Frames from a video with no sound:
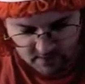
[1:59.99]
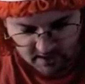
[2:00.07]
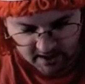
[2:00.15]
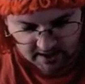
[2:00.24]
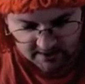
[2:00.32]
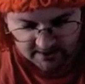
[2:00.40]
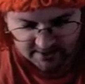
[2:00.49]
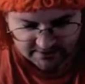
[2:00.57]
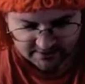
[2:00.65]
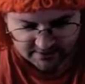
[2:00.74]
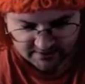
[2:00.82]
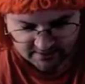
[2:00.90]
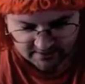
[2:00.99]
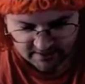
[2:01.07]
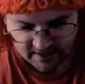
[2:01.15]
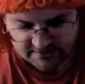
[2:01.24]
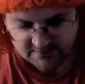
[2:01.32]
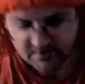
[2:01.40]
And
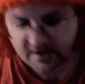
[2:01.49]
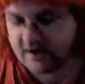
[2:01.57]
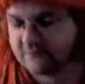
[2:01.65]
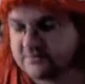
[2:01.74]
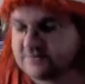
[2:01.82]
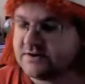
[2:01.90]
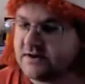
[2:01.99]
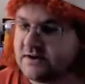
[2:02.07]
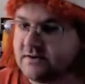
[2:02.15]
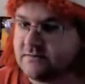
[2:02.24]
that's just what I have to say.